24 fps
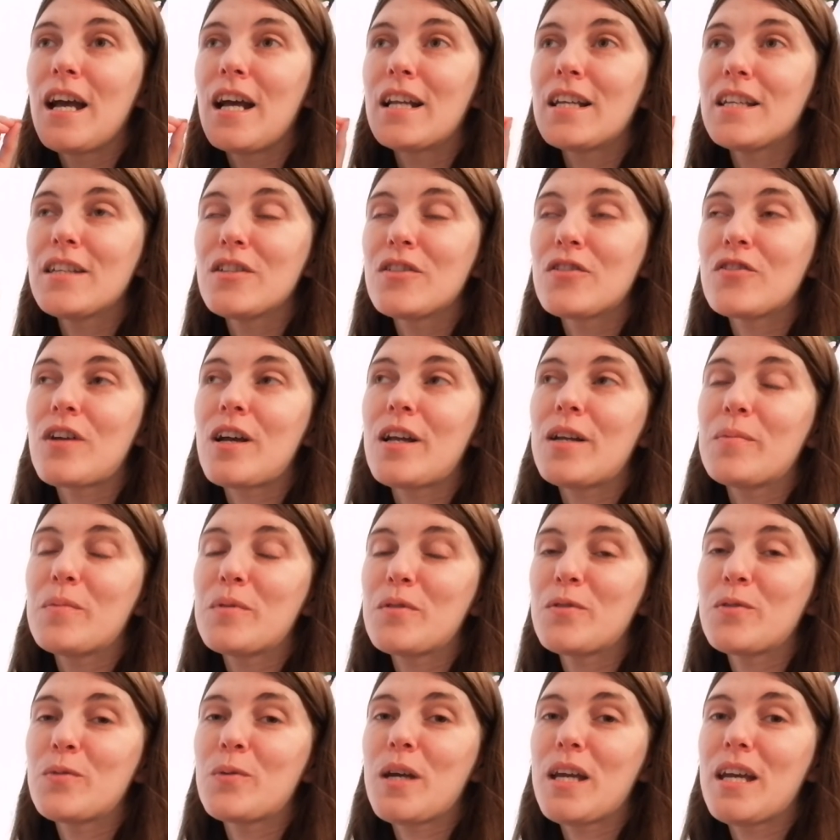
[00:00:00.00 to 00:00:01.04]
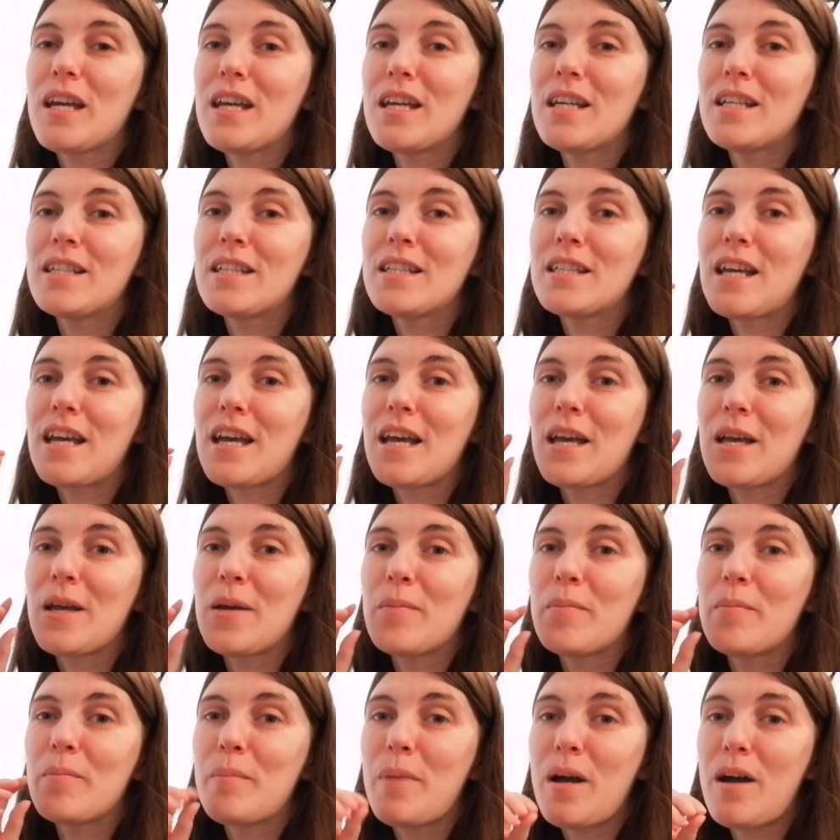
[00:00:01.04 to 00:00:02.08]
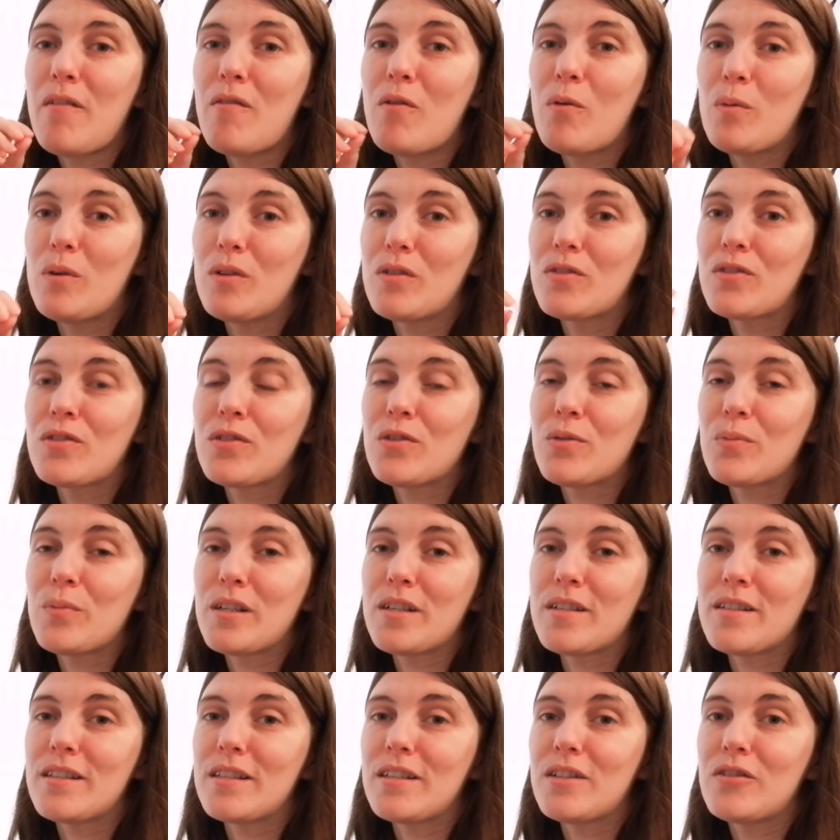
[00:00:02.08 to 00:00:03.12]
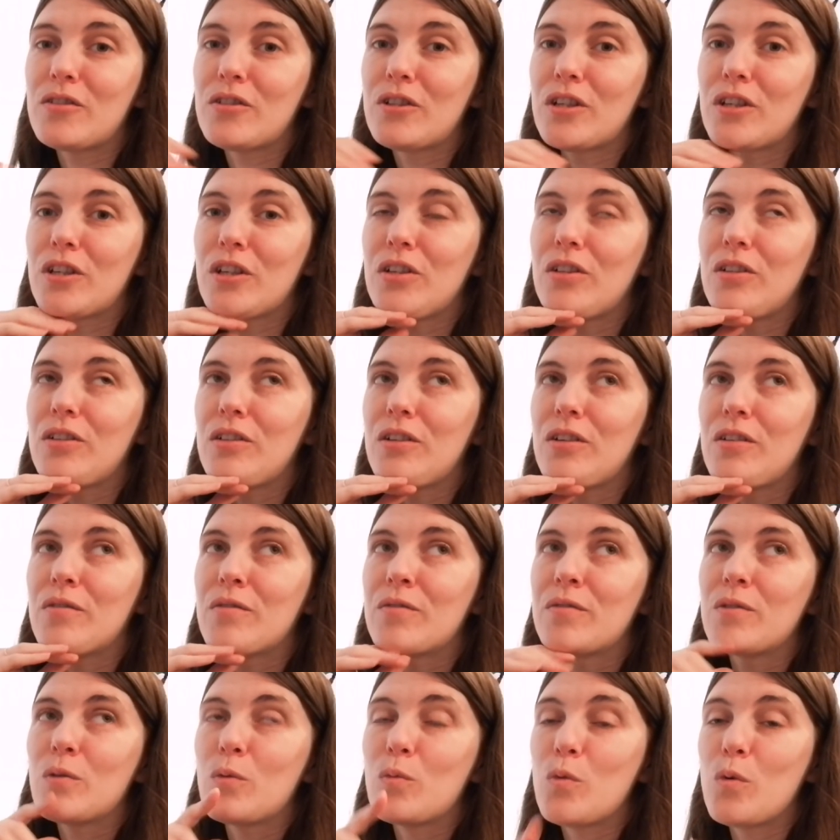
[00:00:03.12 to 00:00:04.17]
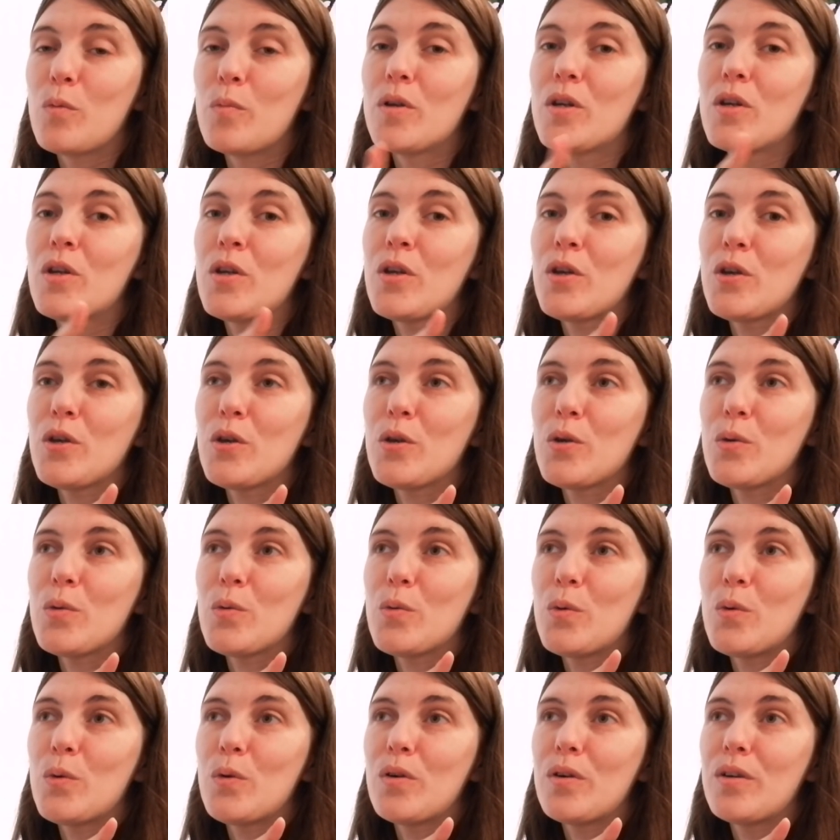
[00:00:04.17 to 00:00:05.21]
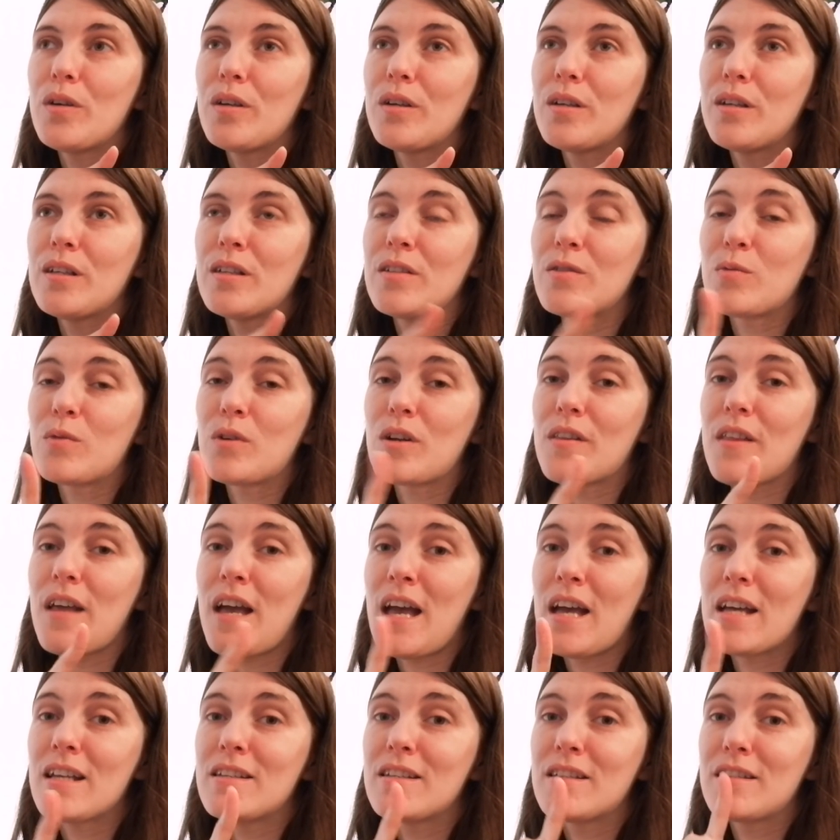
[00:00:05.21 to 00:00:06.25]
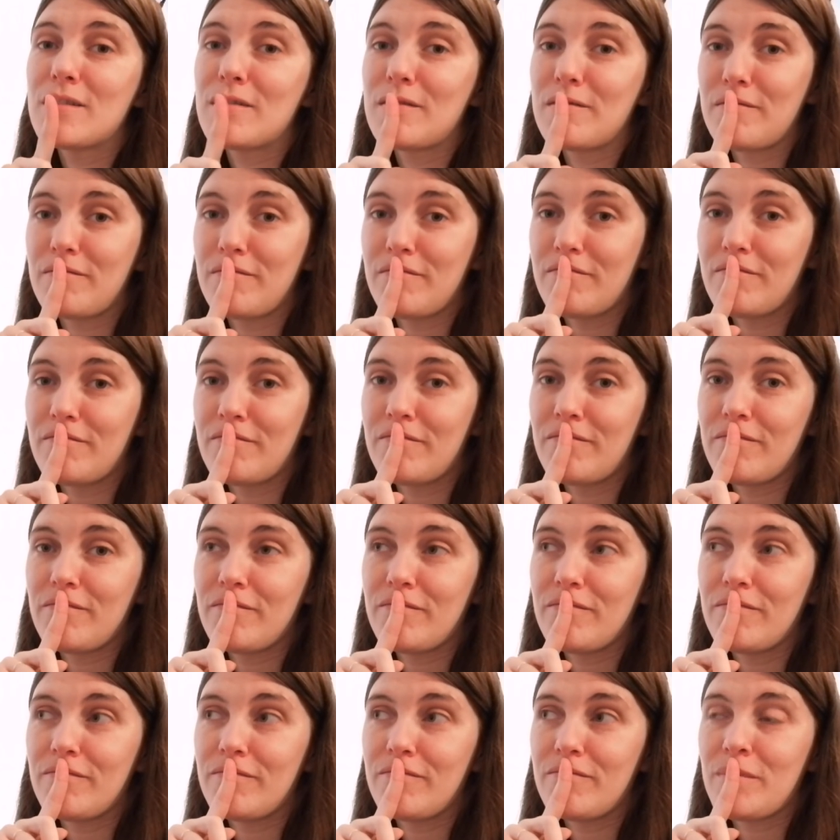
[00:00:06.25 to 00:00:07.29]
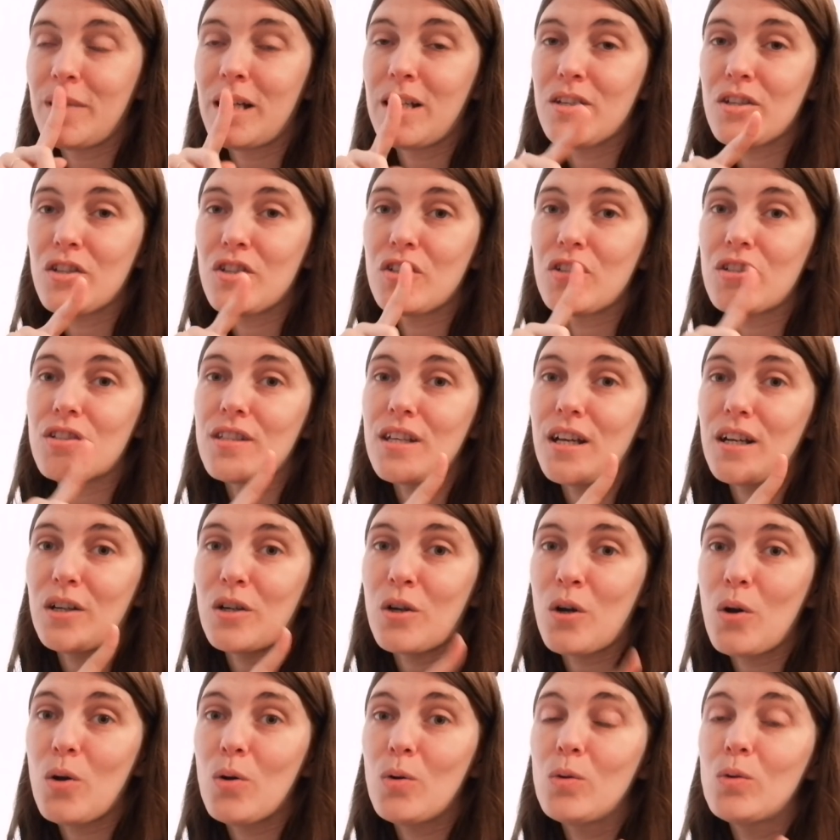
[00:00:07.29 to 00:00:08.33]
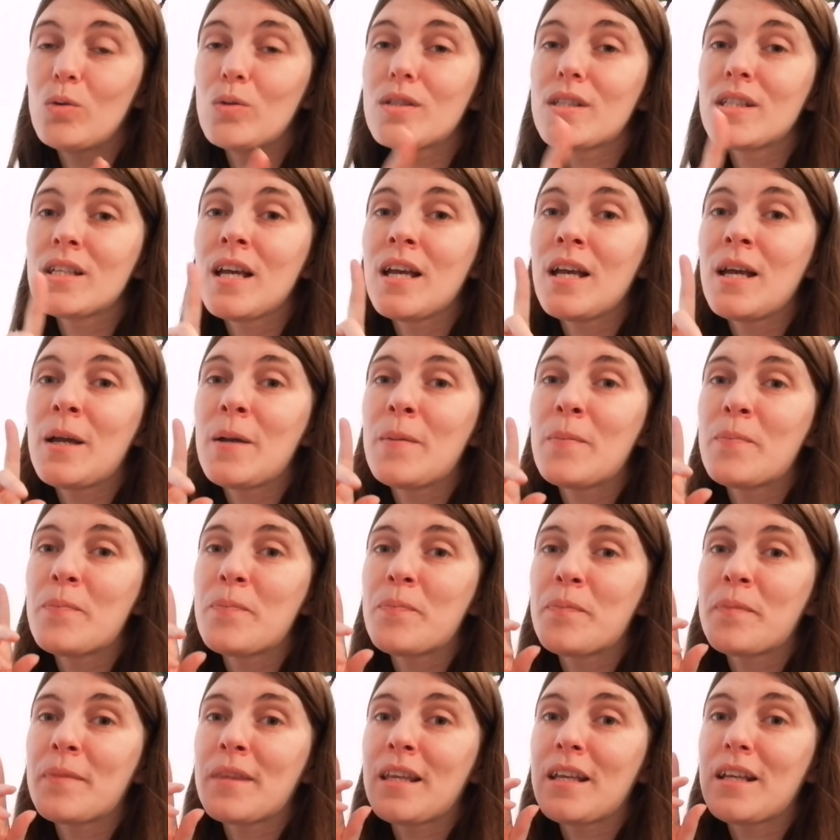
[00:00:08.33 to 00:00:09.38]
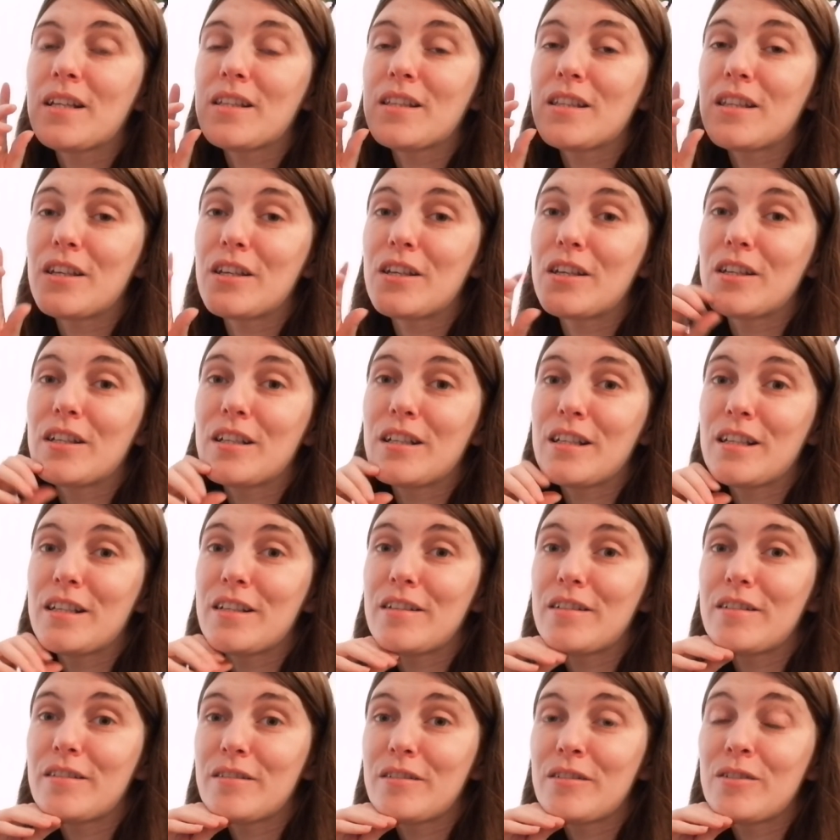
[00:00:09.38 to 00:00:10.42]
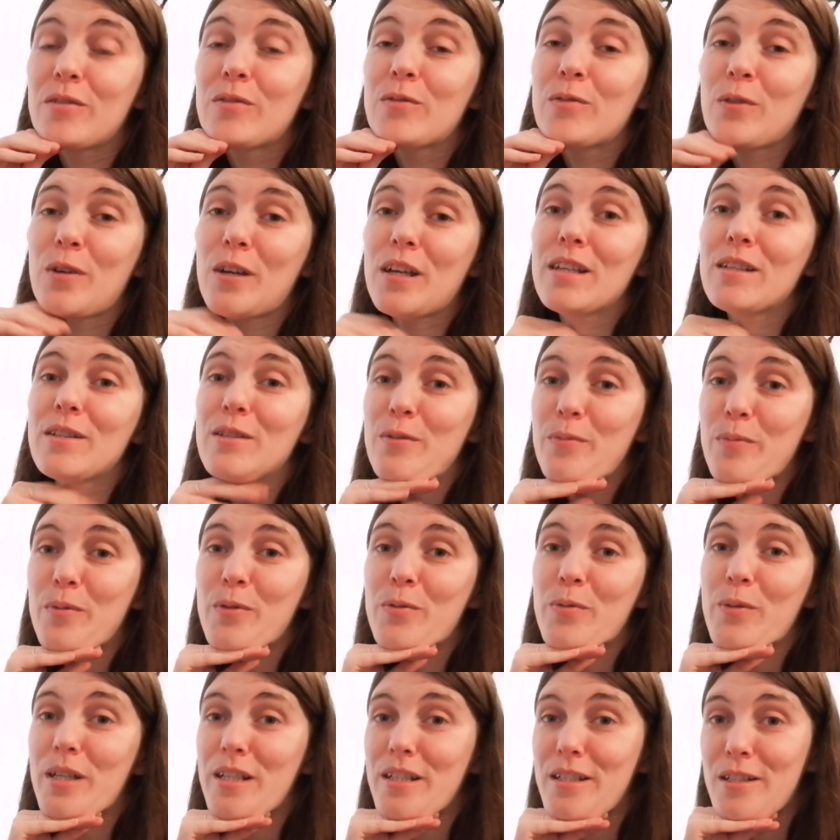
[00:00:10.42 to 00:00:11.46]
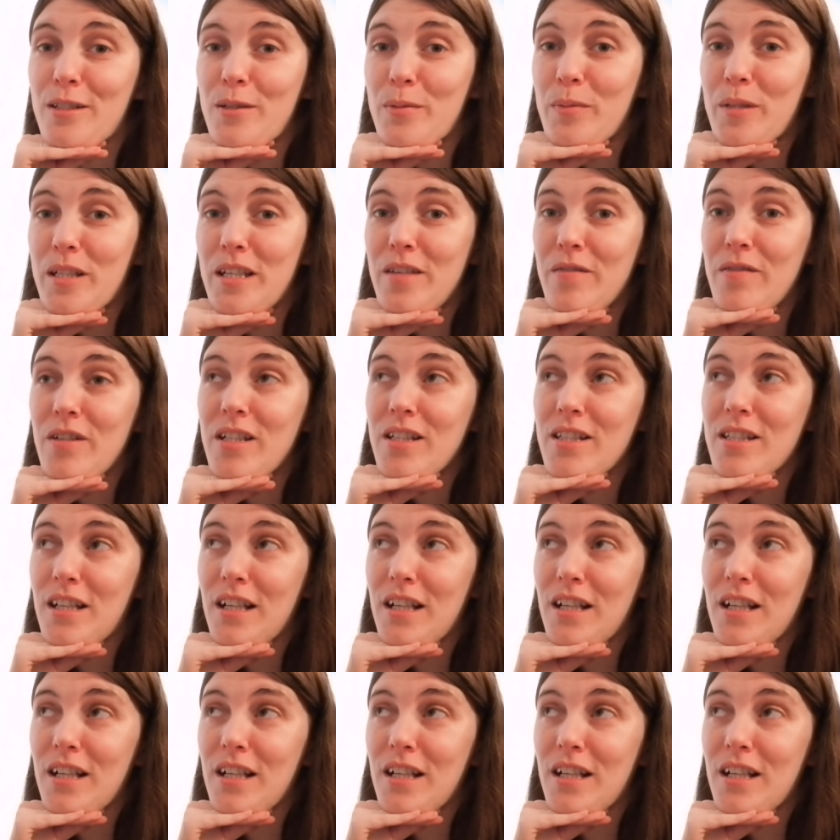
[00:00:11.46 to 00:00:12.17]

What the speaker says: and he's trying to persuade Mara Wilson, who plays a little girl, of the woman who is one of the head managers at Coles, that trying to persuade her to believe in